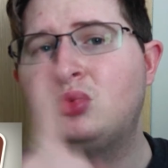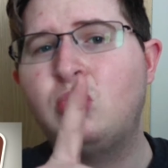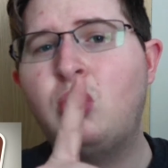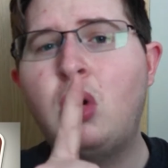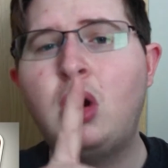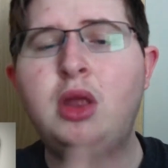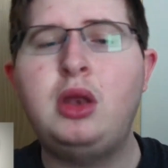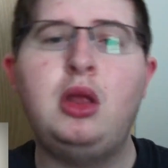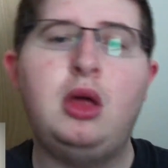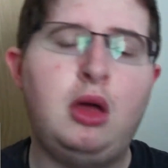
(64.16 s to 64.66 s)

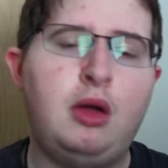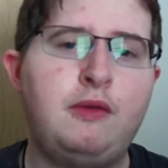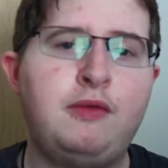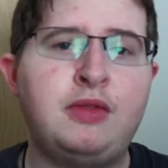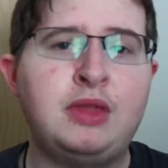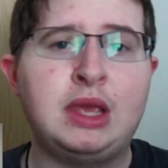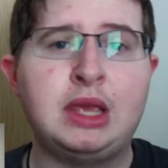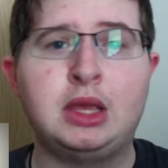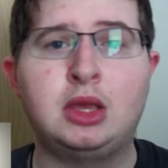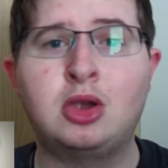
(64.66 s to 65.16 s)
one
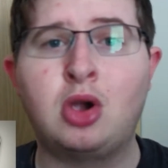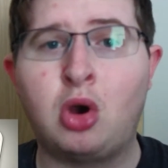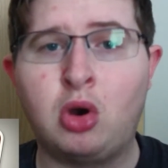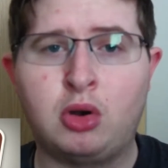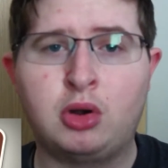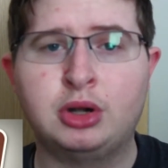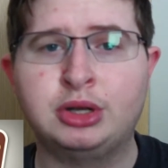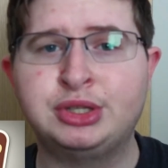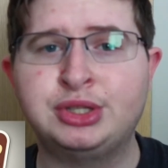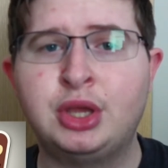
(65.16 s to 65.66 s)
of the
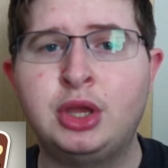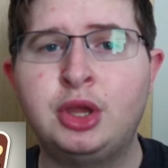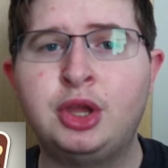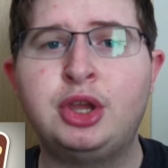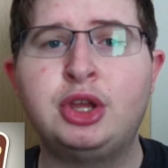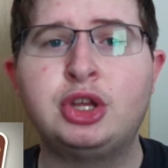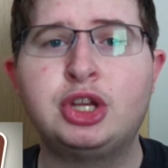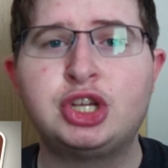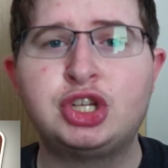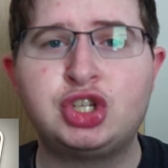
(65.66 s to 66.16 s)
car's
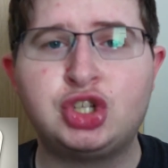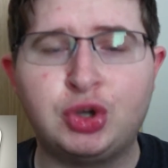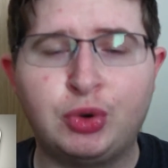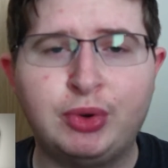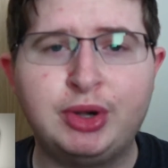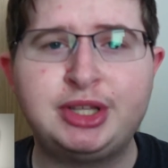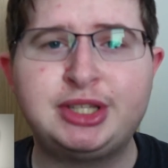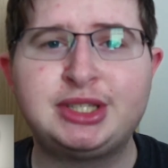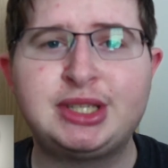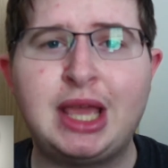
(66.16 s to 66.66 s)

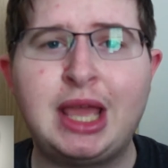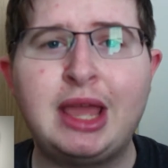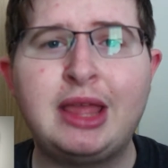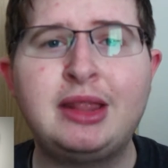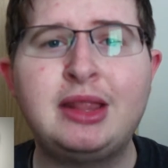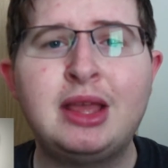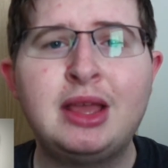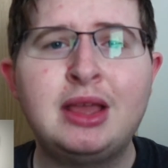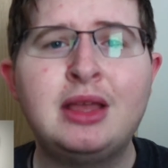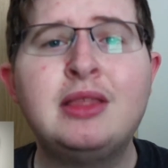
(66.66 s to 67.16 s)
shorts, and